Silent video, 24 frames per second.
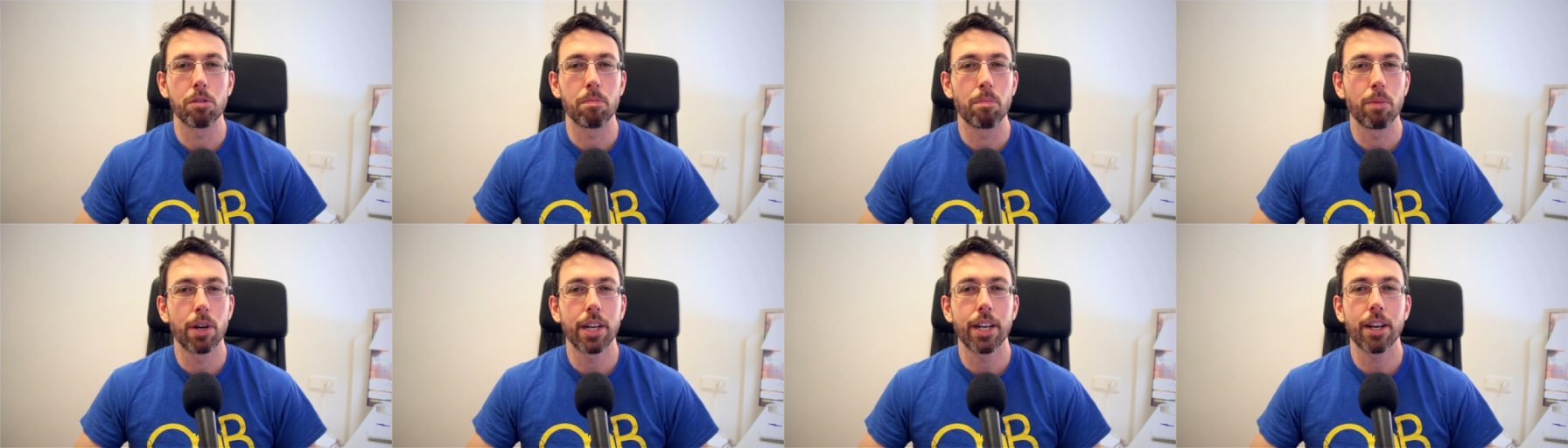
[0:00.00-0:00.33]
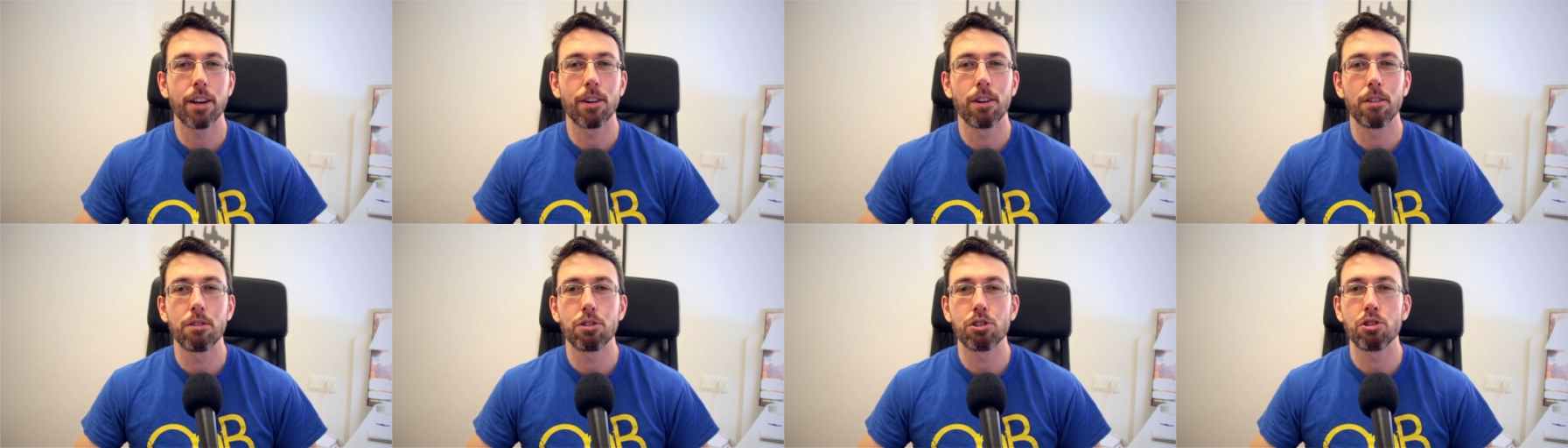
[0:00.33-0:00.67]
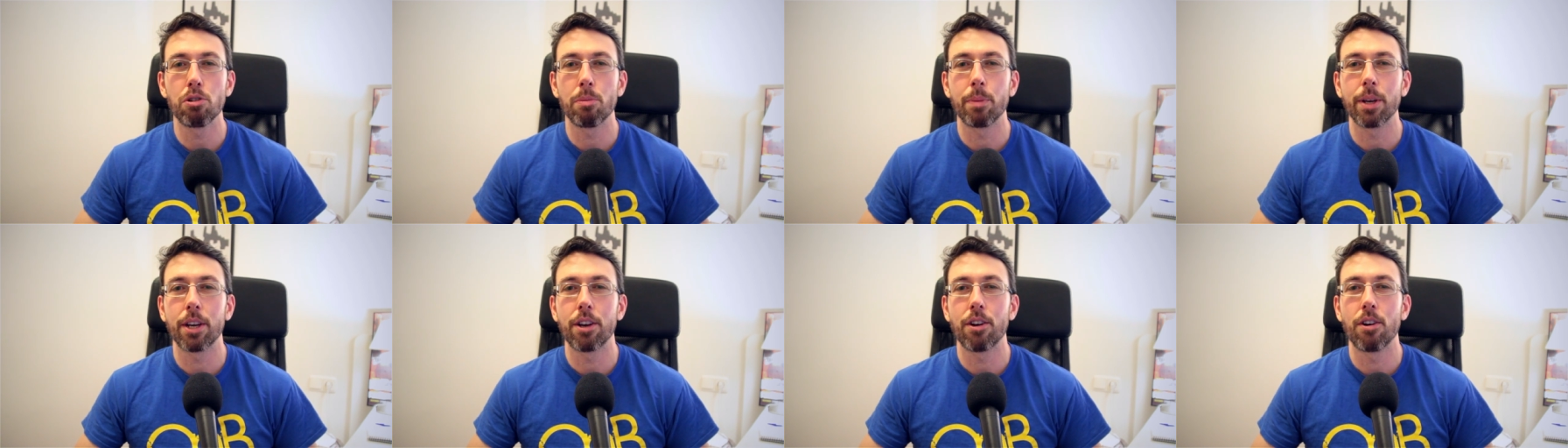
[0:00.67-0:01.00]
pretty close
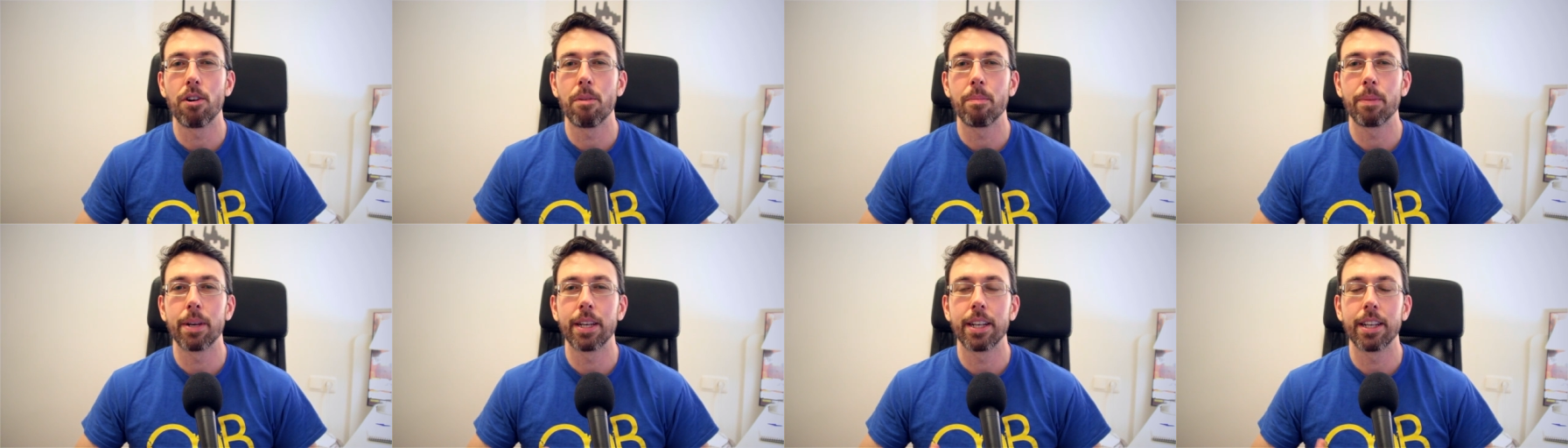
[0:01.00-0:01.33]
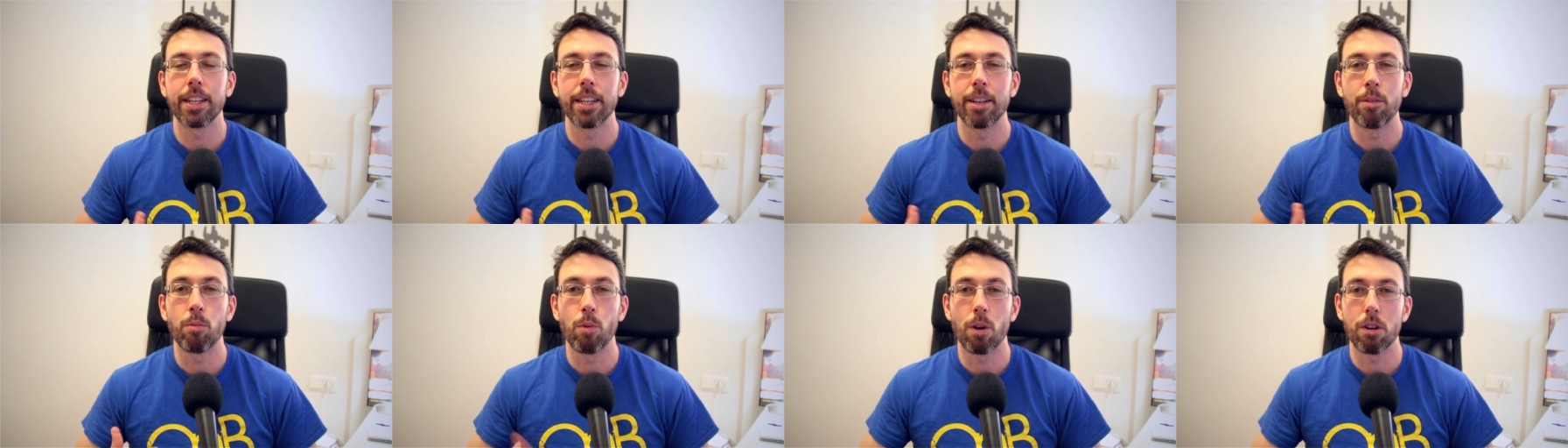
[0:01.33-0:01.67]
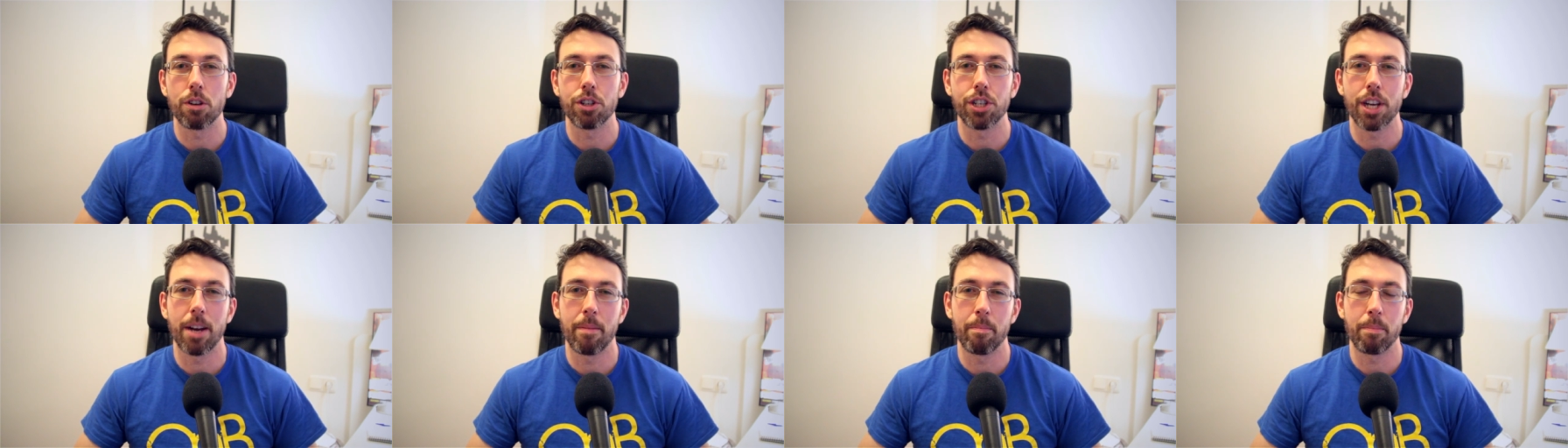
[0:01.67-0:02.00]
to becoming
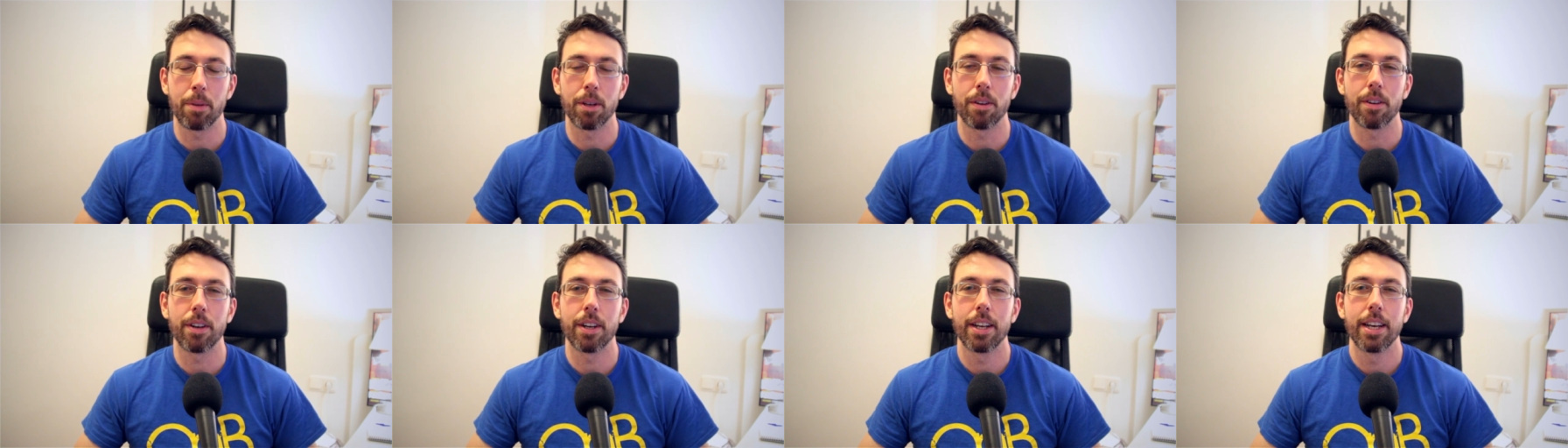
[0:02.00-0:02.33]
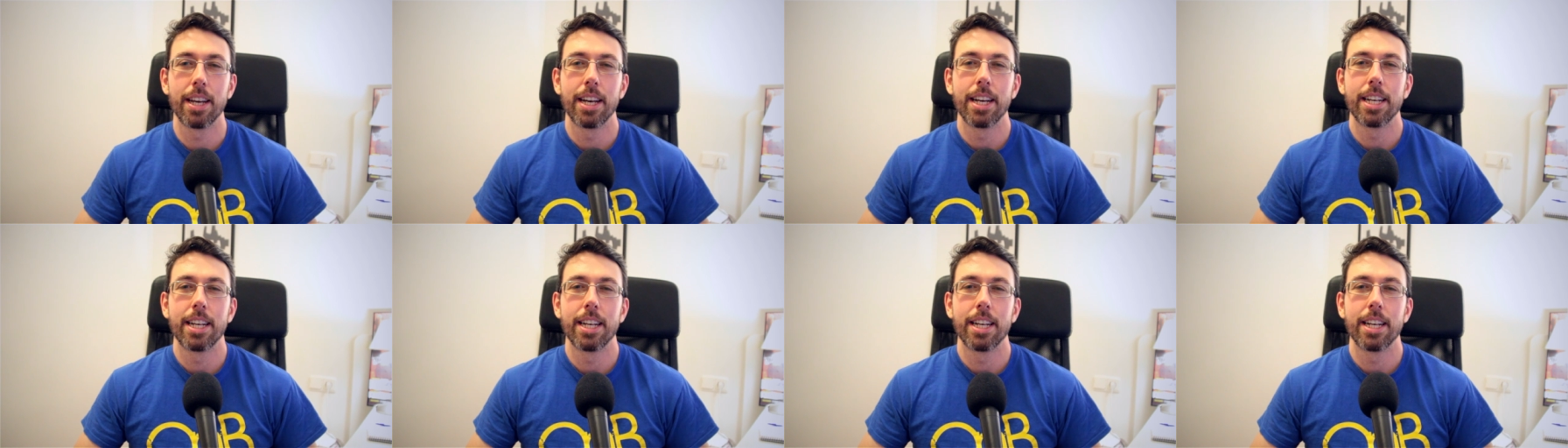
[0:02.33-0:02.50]
world champion.